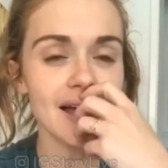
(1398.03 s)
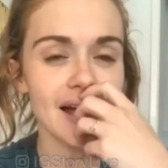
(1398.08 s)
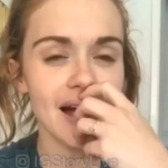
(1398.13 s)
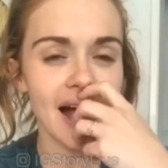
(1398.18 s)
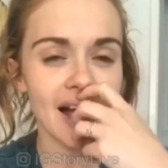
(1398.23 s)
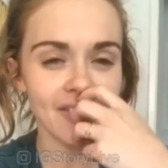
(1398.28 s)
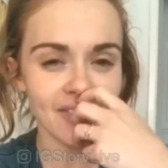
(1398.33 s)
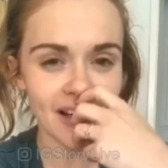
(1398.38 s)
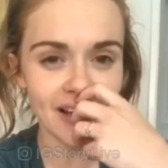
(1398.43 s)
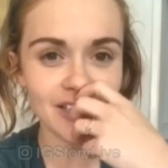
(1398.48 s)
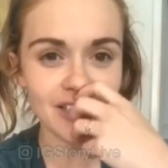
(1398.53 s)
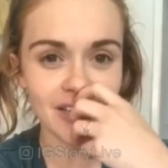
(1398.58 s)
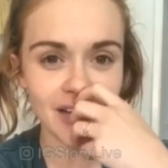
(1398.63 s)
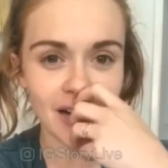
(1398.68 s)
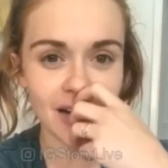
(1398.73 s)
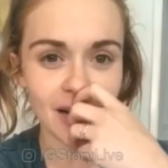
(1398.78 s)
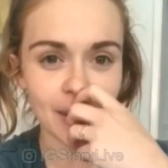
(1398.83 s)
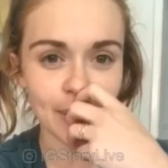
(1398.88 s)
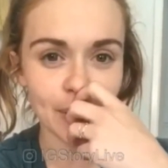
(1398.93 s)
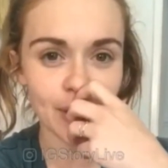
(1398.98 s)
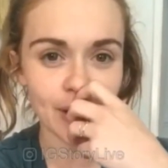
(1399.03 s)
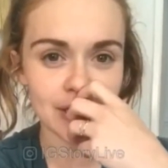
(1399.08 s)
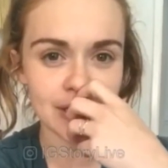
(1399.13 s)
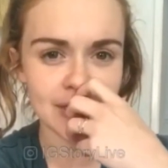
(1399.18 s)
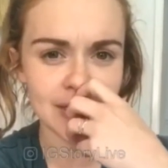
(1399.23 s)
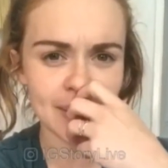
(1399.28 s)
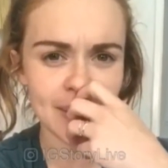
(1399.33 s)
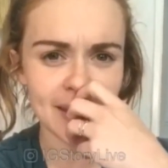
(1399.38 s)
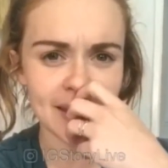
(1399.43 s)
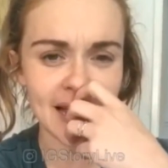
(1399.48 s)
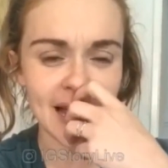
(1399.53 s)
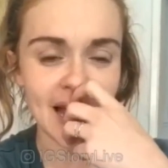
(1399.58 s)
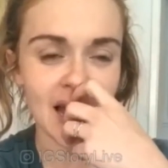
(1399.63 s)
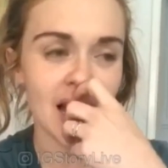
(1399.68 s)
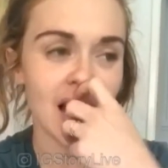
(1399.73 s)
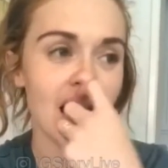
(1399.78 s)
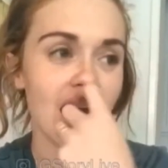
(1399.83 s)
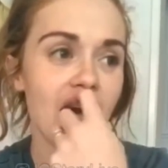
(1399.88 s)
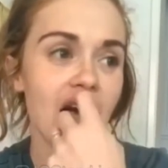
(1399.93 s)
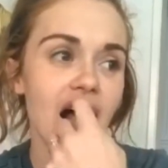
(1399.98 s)
I've actually gotten a couple questions about that.
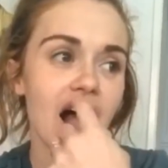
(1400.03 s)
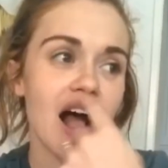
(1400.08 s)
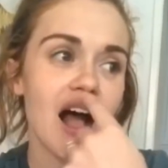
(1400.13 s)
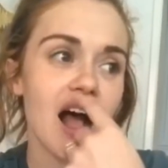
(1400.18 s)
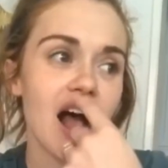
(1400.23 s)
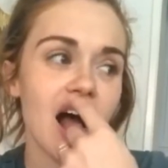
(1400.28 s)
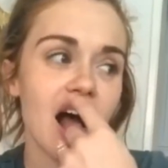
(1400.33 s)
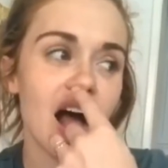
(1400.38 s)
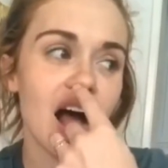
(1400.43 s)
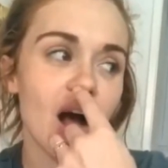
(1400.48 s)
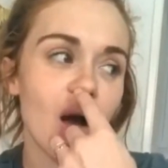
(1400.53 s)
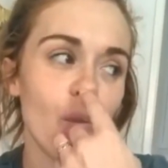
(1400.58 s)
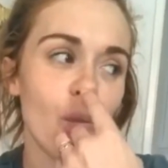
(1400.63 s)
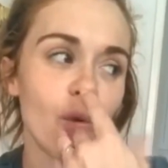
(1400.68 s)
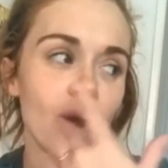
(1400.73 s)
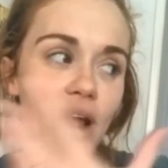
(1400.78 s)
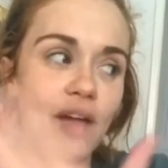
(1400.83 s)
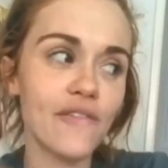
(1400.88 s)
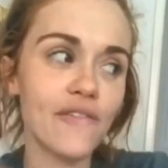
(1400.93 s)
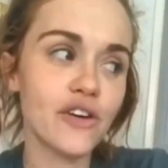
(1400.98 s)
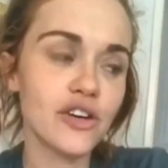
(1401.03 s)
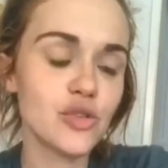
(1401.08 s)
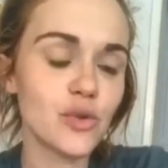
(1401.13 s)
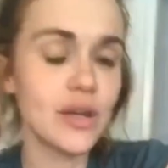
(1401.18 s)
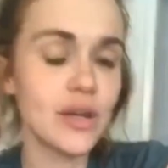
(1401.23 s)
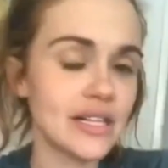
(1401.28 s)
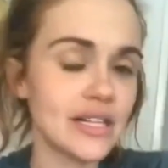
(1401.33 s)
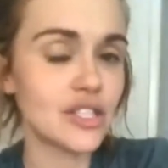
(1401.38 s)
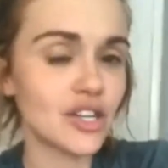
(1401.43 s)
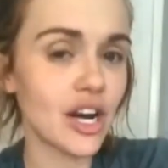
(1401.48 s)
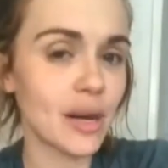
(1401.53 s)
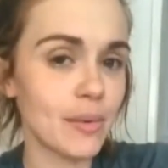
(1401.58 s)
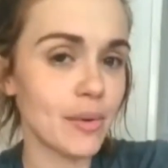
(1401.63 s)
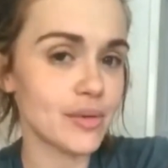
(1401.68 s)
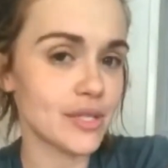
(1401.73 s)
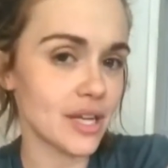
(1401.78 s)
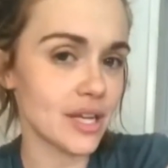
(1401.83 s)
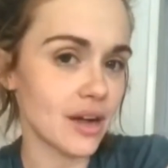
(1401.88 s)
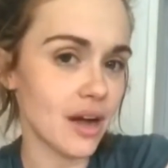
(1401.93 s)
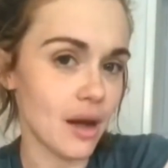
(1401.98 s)
When I first joined Instagram, it
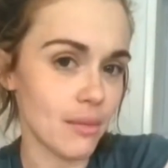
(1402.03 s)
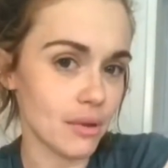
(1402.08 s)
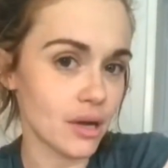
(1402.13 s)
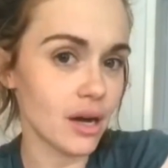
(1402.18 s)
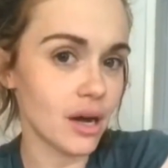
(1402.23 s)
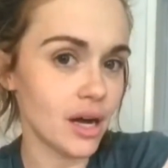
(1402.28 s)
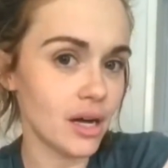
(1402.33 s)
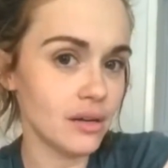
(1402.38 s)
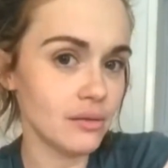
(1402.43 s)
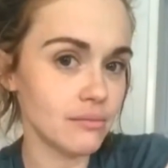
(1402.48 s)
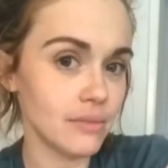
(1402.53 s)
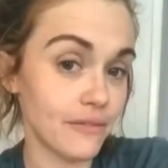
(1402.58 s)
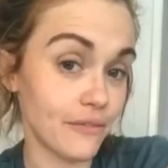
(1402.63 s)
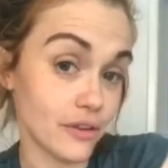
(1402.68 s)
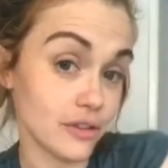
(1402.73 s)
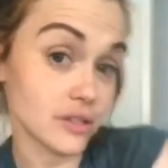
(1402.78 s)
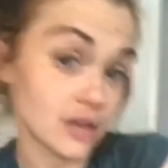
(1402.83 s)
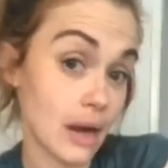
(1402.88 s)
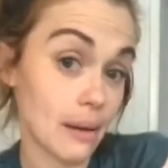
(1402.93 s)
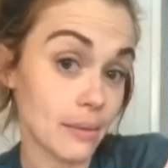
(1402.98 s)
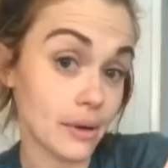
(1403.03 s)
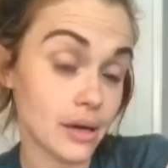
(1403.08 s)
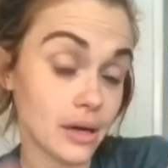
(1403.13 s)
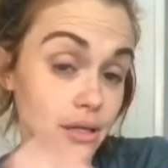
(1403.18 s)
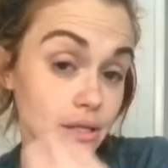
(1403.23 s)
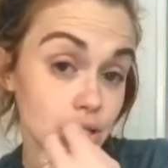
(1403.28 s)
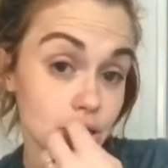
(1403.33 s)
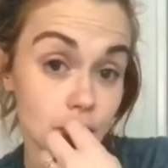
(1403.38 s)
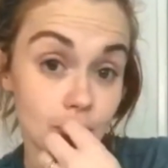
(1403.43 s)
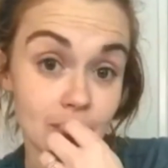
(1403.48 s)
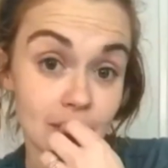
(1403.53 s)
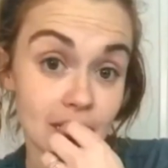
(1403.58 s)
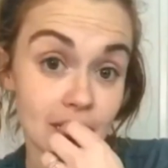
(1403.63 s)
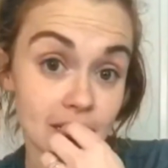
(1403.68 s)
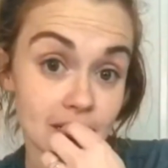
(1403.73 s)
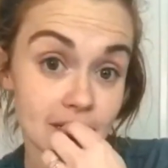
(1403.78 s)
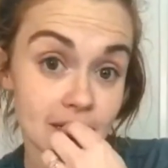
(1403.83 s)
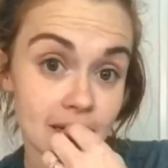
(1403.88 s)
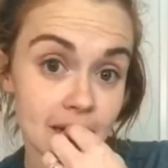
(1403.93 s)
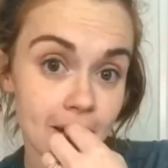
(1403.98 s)
was at Comic-Con, my first Comic-Con so many
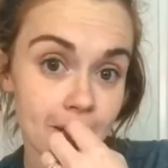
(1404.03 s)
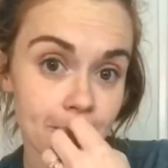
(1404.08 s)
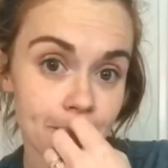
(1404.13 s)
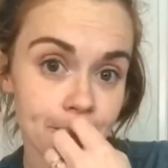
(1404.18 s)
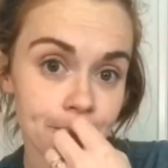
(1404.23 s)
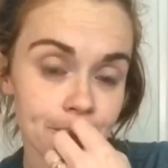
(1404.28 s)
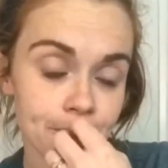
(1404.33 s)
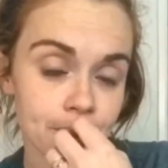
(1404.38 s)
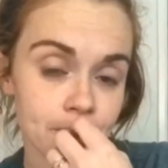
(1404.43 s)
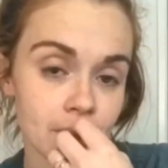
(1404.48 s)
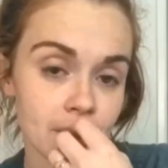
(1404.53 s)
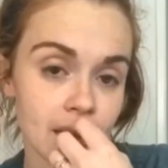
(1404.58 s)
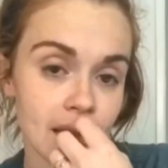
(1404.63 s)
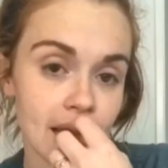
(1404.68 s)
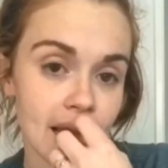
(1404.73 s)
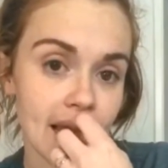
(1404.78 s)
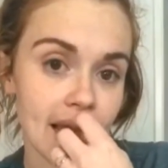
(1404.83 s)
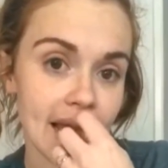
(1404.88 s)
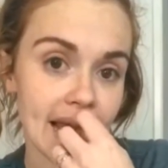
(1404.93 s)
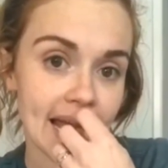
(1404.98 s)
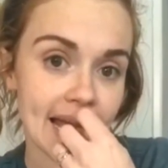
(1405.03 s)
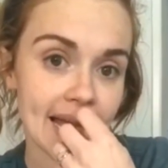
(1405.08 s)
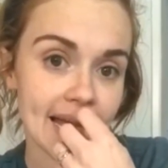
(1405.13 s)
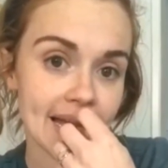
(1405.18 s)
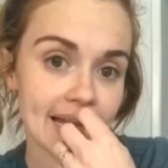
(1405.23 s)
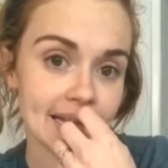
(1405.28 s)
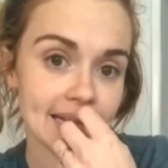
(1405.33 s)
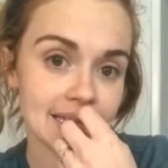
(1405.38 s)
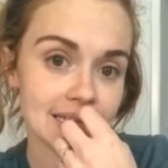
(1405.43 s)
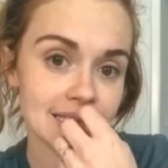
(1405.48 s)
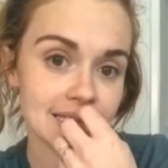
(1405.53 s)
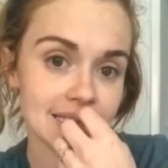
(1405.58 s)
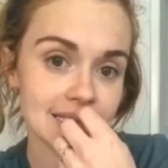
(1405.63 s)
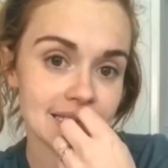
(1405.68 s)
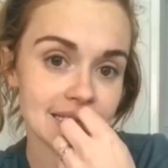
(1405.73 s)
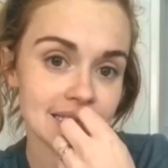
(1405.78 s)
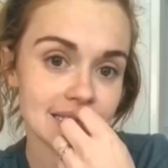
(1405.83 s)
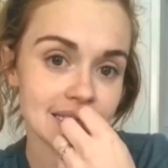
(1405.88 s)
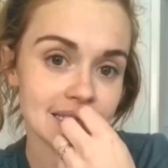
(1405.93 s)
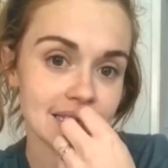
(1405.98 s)
years ago. And
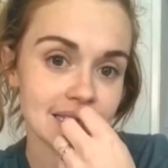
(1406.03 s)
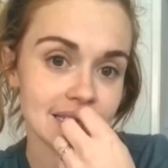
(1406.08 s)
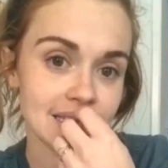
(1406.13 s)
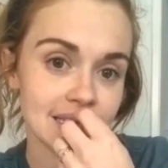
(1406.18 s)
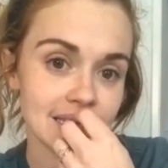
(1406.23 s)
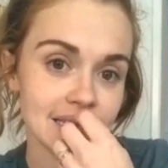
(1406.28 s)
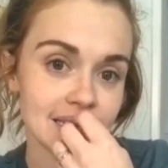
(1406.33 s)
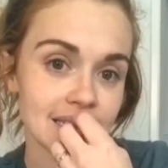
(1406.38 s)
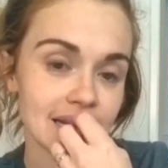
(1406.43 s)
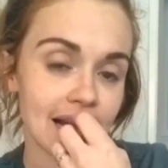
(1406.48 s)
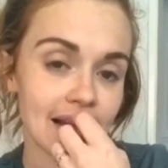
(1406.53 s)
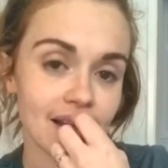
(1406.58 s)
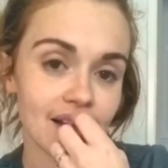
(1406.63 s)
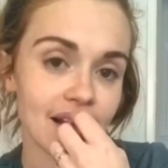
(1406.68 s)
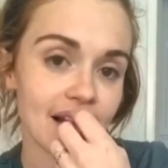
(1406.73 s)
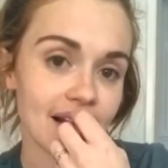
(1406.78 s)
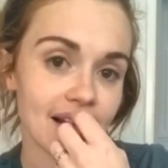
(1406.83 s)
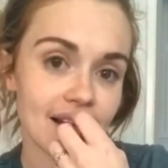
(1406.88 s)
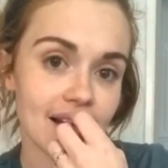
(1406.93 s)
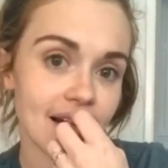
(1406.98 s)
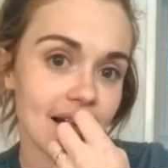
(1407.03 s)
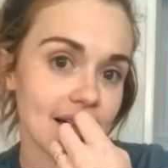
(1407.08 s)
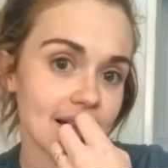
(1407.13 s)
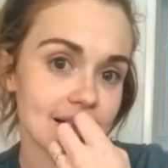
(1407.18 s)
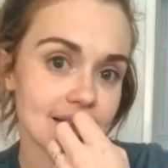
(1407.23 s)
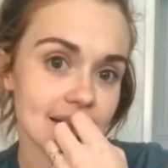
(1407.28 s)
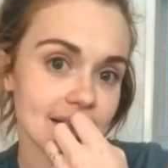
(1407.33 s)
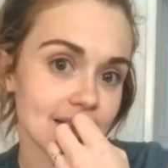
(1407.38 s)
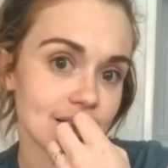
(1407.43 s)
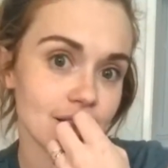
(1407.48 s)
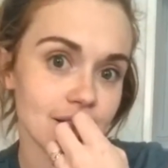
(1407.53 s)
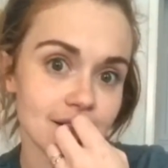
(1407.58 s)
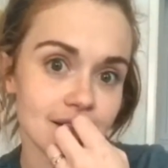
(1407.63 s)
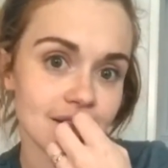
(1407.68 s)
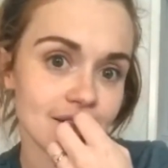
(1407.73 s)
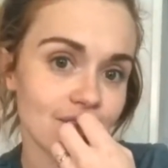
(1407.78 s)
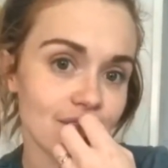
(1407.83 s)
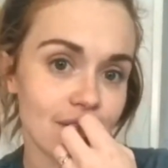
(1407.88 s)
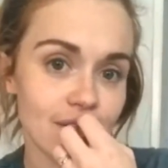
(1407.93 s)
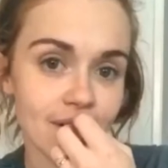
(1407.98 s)
Tyler Huckland and I just like took
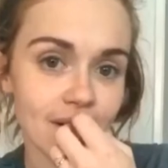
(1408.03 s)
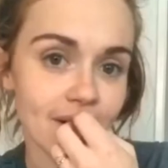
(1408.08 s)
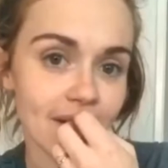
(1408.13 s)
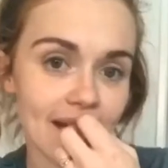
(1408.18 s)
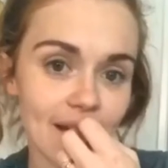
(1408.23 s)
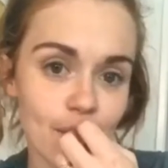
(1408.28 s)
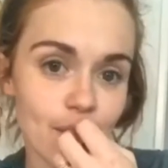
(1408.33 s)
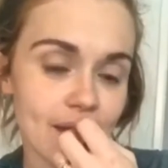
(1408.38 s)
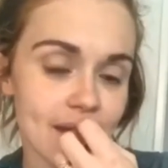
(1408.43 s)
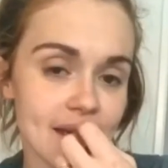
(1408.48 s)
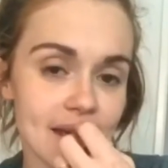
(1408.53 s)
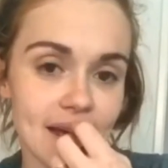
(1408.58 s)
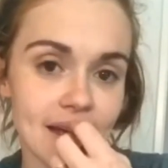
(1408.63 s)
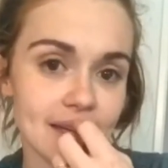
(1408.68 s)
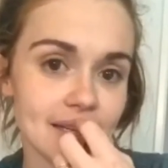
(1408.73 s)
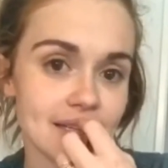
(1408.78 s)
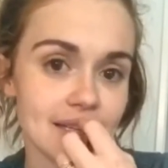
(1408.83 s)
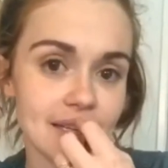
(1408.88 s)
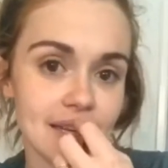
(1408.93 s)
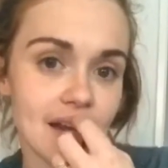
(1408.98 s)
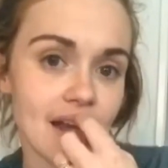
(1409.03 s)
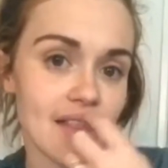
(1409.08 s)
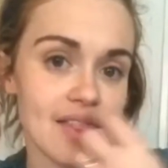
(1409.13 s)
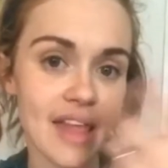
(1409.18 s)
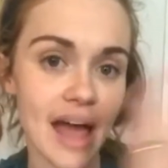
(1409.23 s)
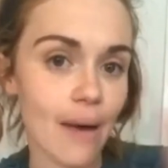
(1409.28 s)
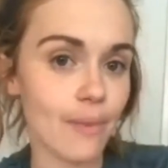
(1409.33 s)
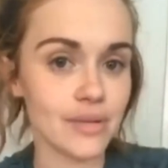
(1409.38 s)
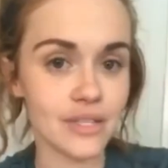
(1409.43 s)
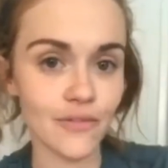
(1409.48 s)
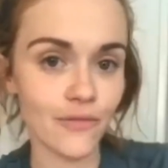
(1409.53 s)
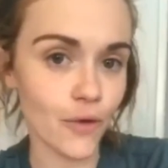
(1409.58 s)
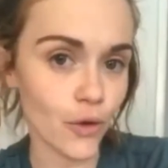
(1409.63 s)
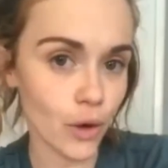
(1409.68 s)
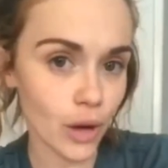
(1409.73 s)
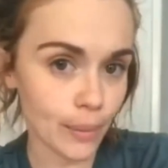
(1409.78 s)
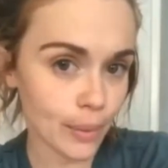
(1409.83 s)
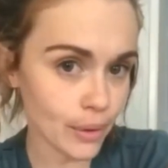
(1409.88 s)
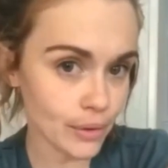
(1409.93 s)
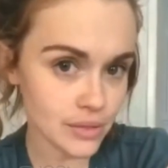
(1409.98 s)
this photo that weekend, and that was the photo
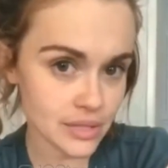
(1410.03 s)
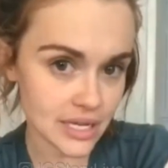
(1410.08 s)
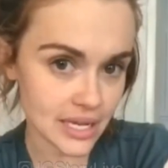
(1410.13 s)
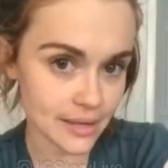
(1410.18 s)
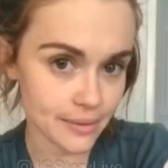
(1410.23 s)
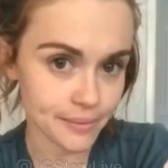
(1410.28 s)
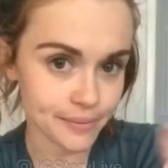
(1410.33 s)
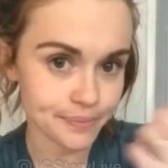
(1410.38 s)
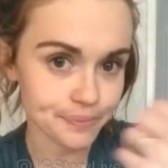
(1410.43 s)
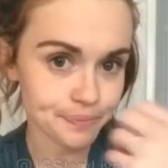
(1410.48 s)
I posted.